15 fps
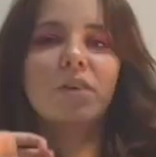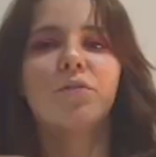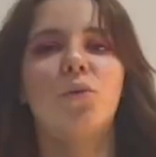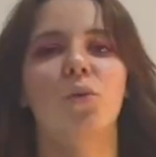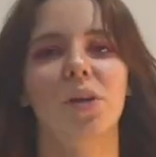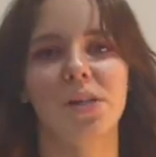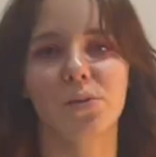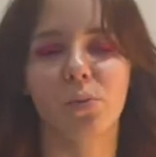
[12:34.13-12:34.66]
of
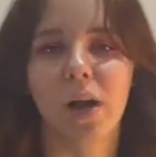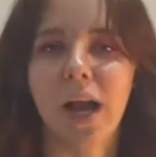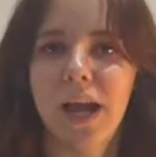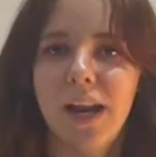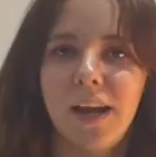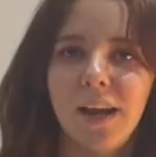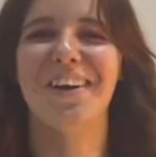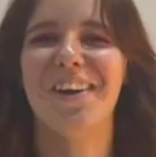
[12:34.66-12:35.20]
course what
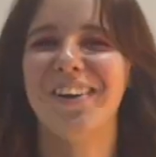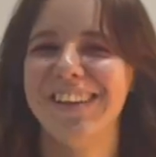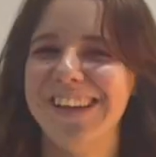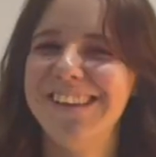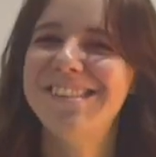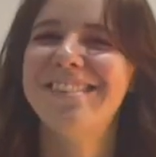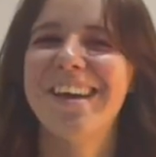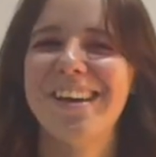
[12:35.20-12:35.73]
kind of
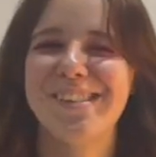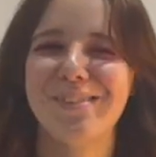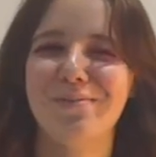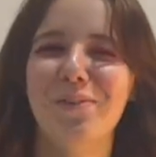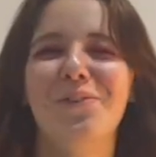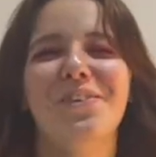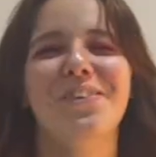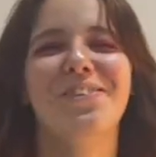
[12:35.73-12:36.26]
early 2000
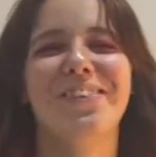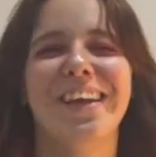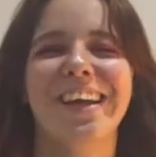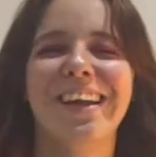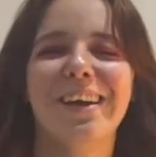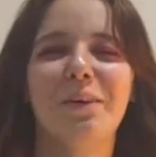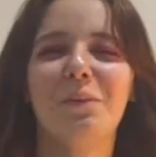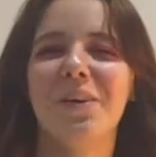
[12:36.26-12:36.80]
movie
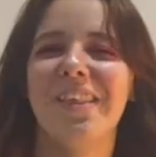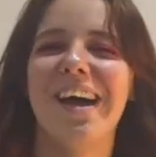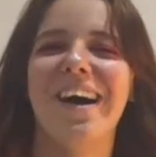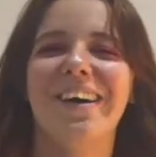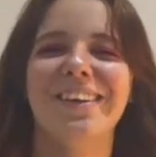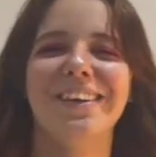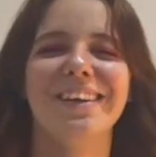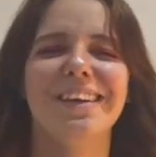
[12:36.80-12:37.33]
flick
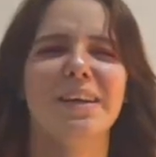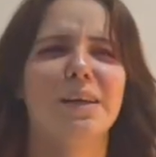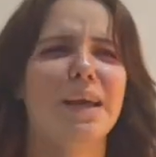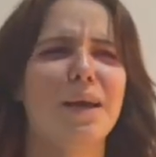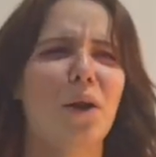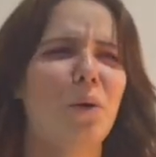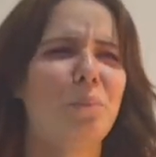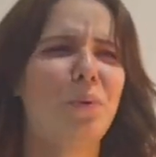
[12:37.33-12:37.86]
without
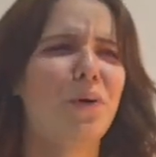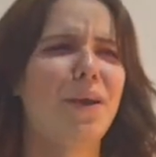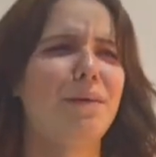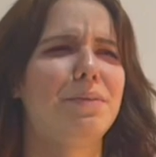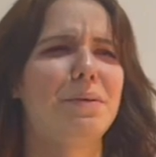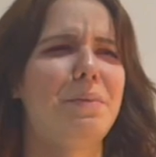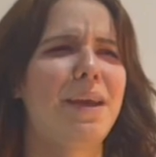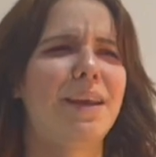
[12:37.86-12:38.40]
you know
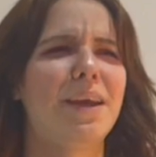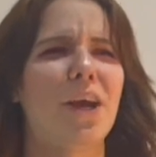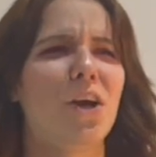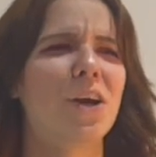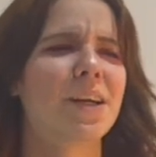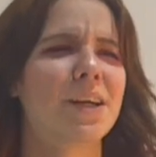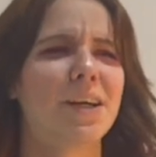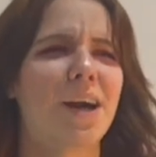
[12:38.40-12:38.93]
putting the main
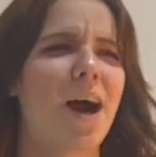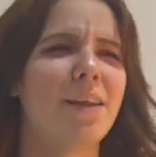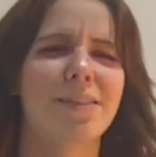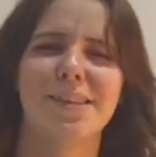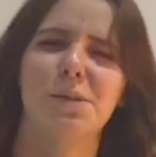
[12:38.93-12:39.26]
character on the